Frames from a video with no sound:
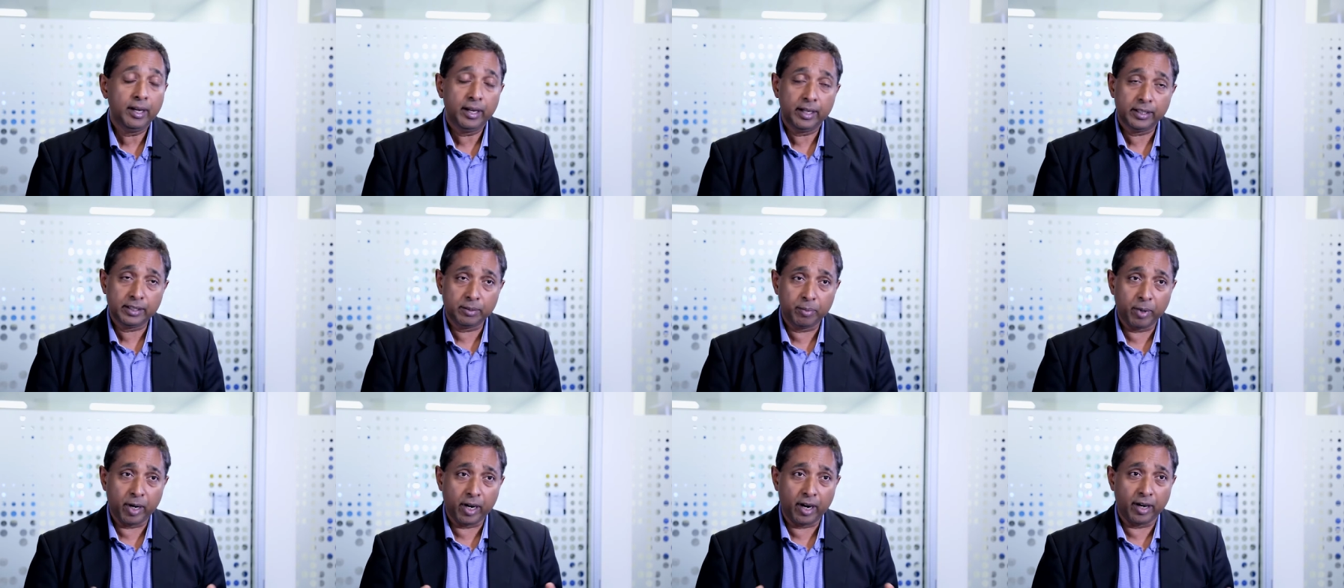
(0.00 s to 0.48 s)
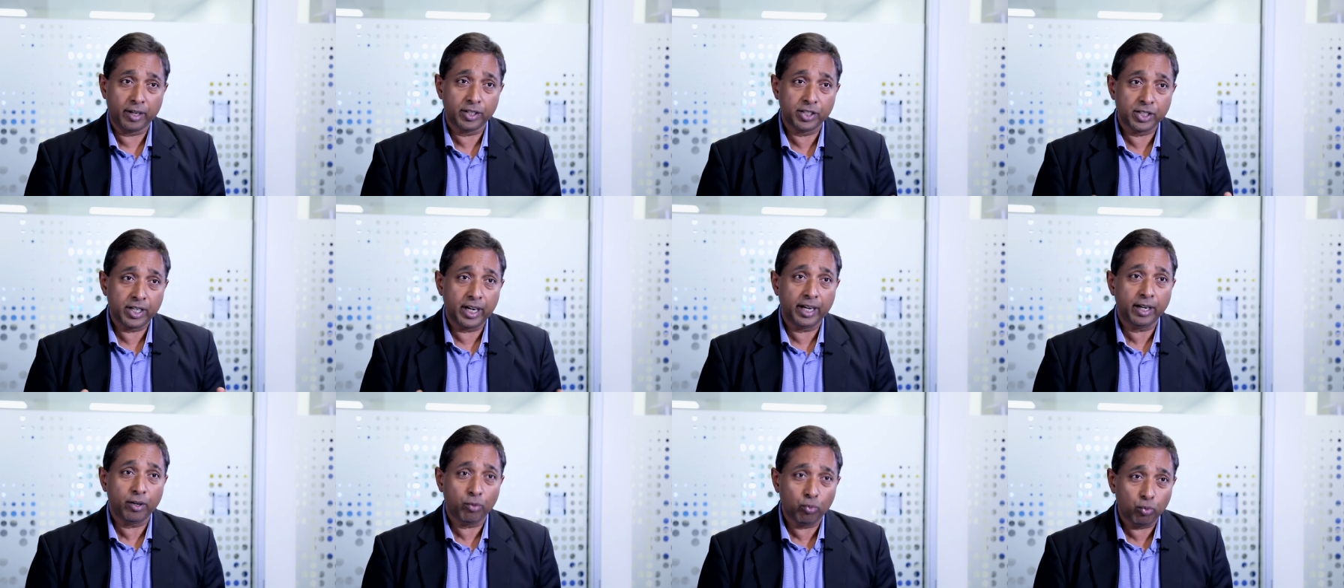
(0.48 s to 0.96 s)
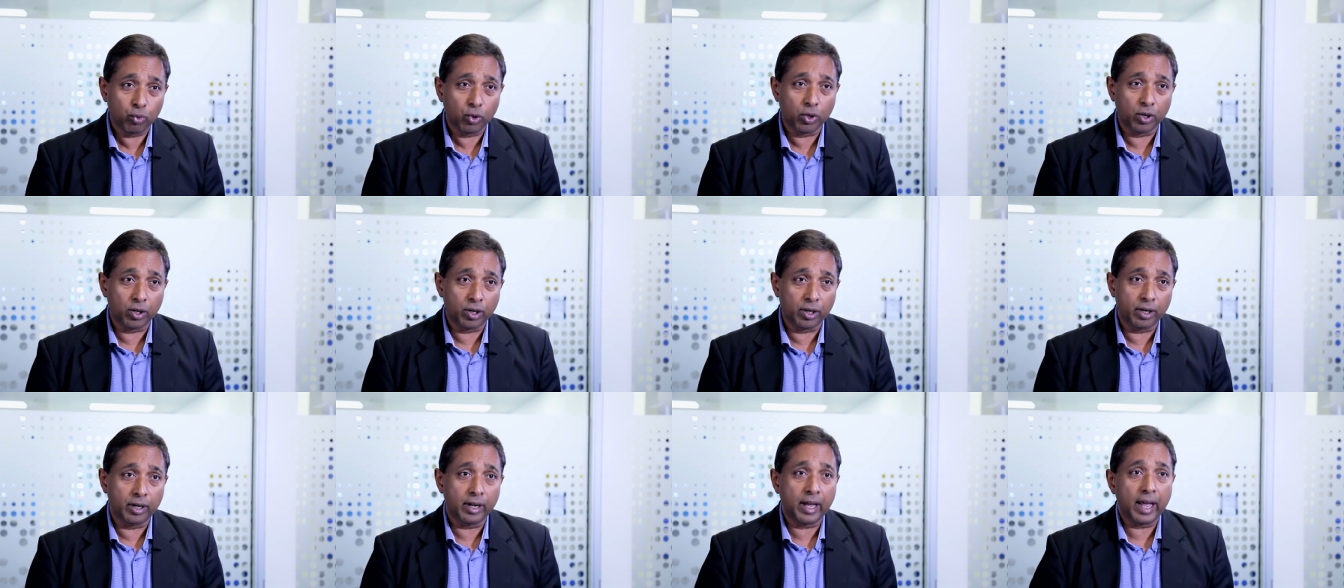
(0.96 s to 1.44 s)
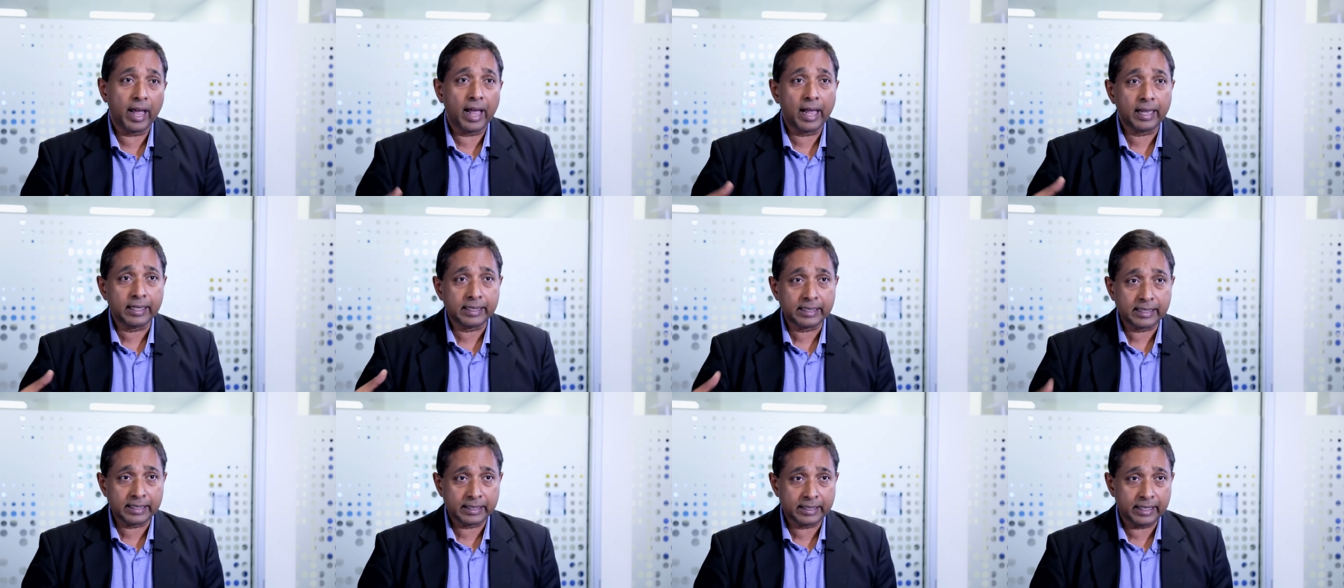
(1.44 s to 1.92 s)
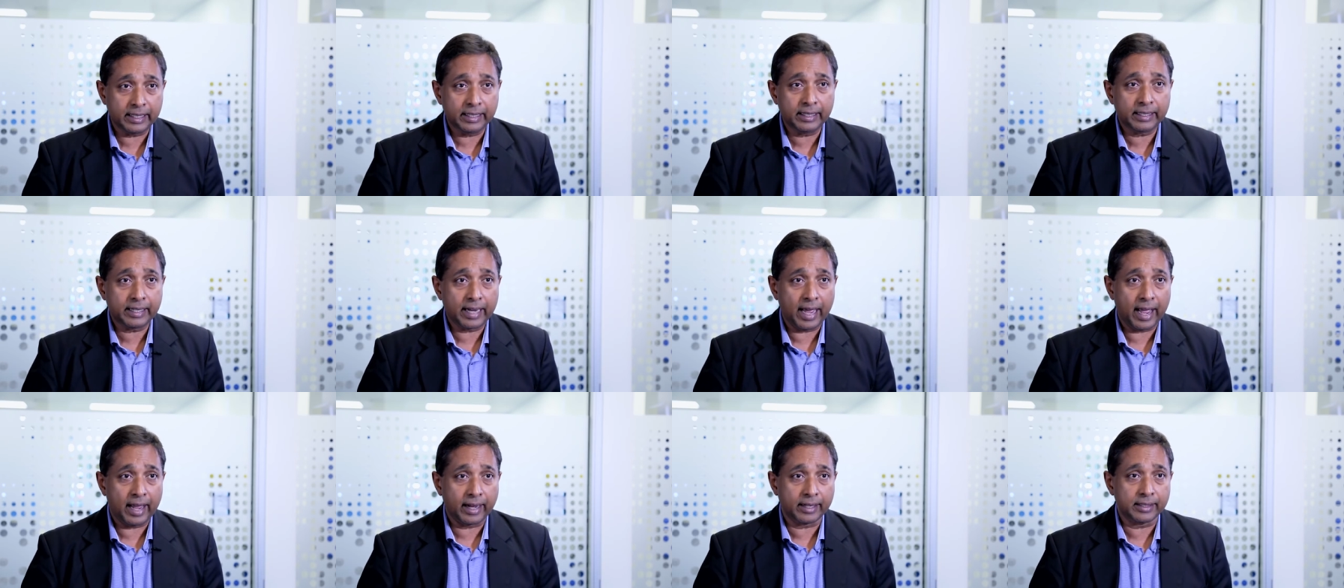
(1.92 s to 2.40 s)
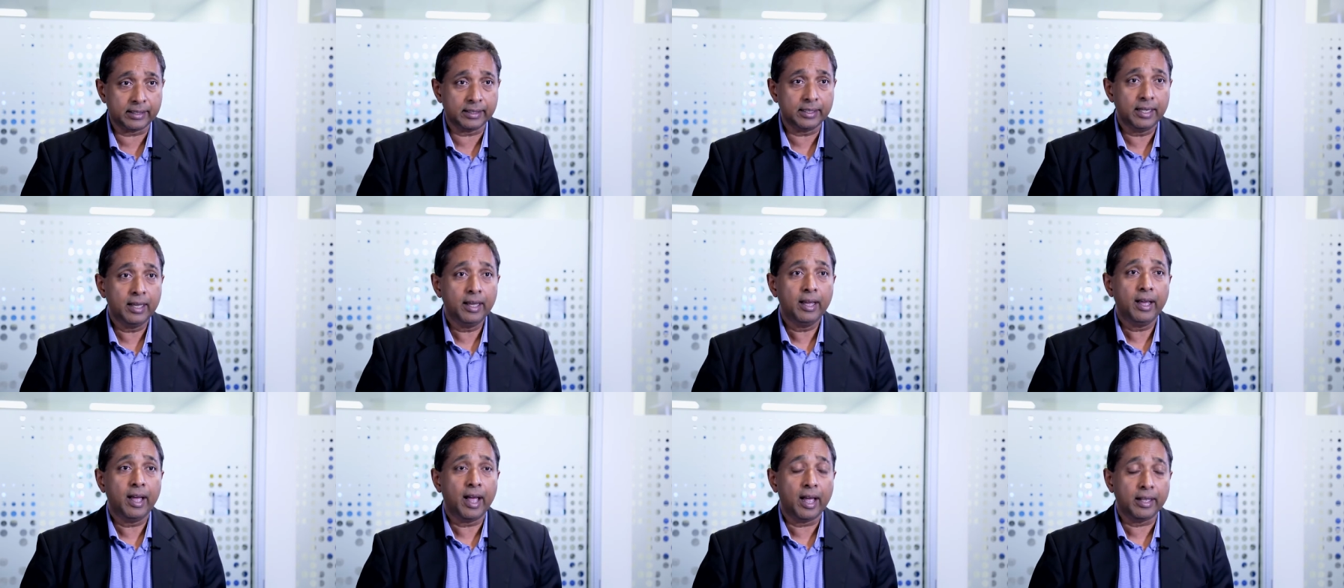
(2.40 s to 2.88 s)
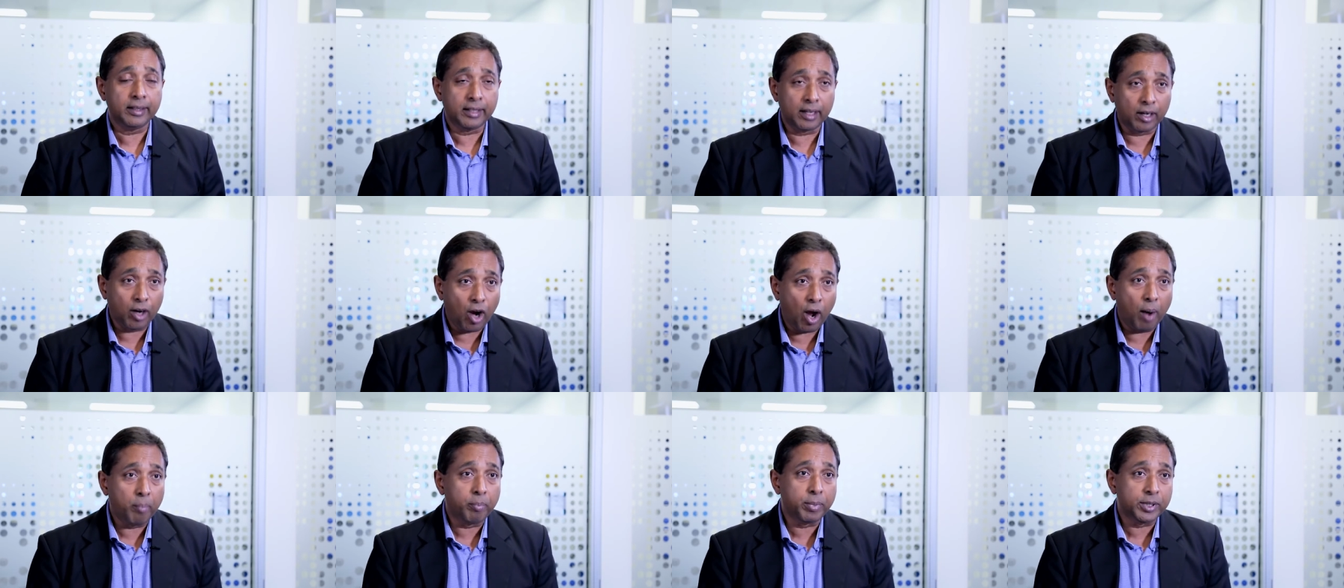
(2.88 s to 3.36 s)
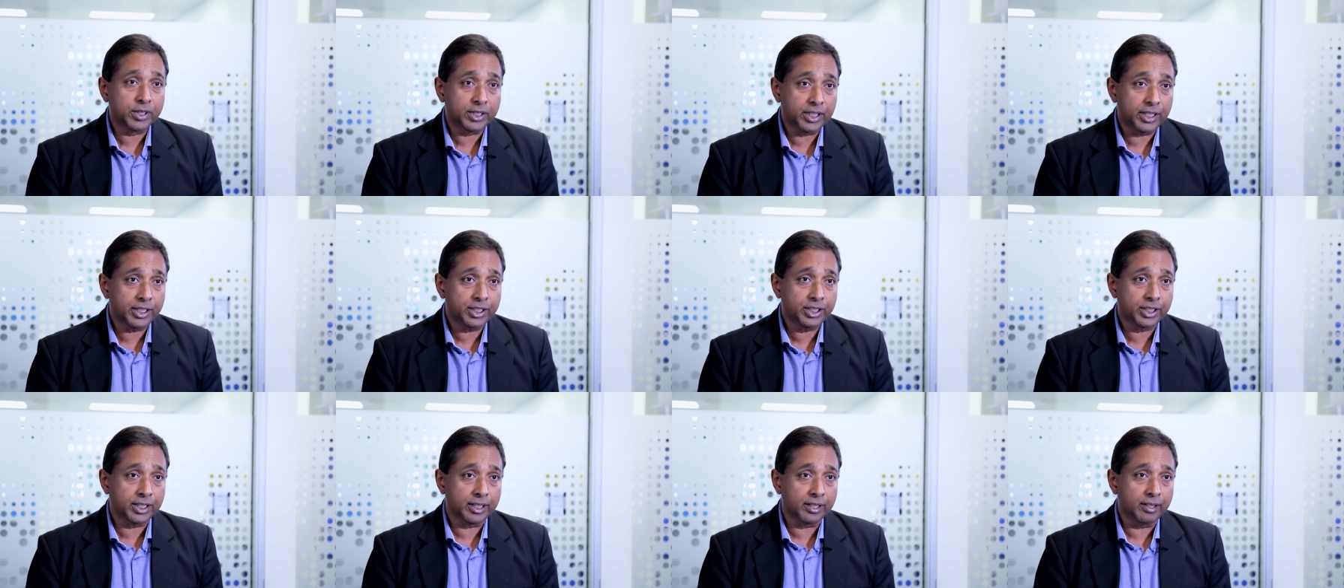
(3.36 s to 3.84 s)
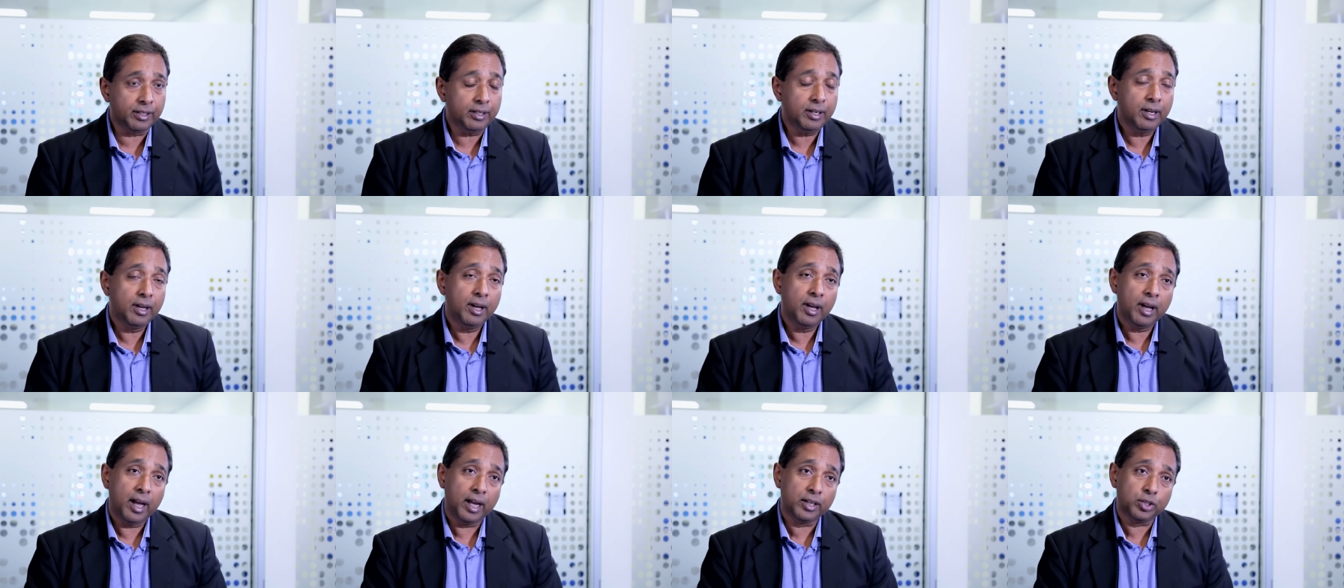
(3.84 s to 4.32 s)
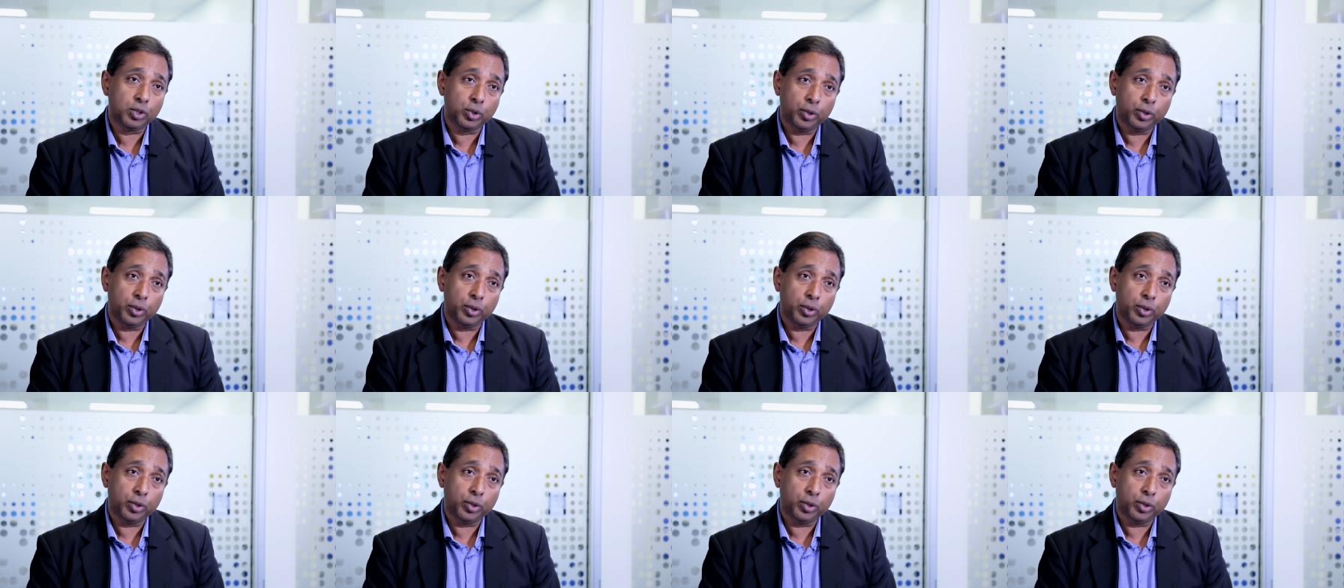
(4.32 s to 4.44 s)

It's about understanding word and syntax and the composition, and